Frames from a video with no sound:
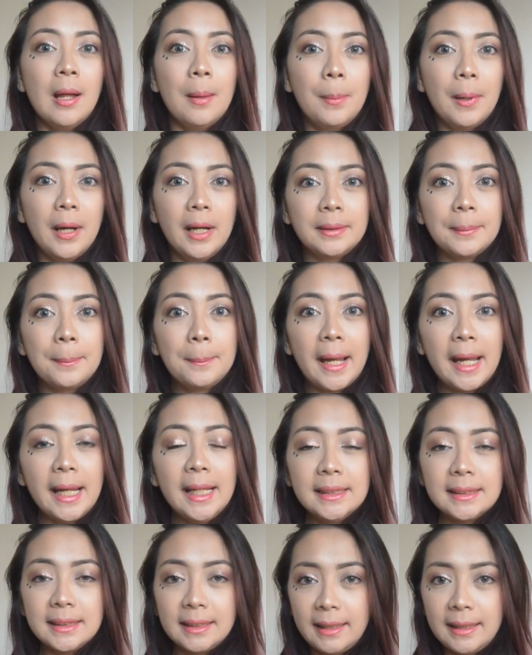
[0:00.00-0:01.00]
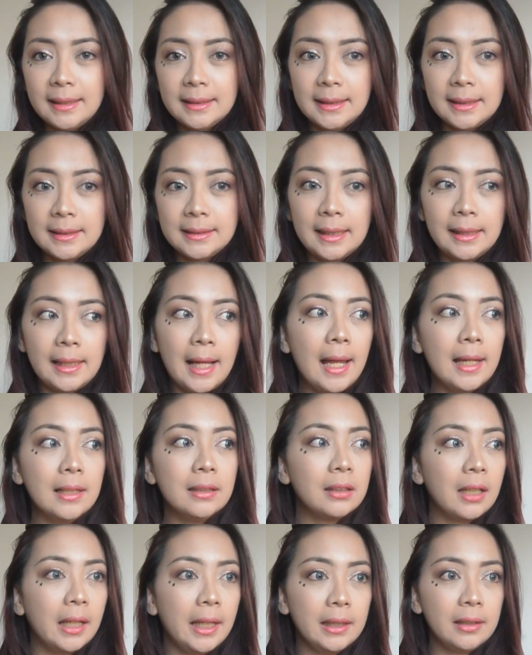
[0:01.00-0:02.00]
But my taste is that
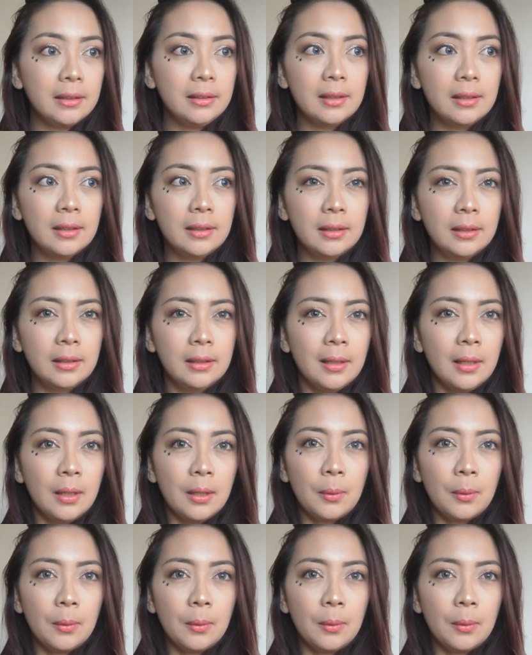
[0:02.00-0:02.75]
I like the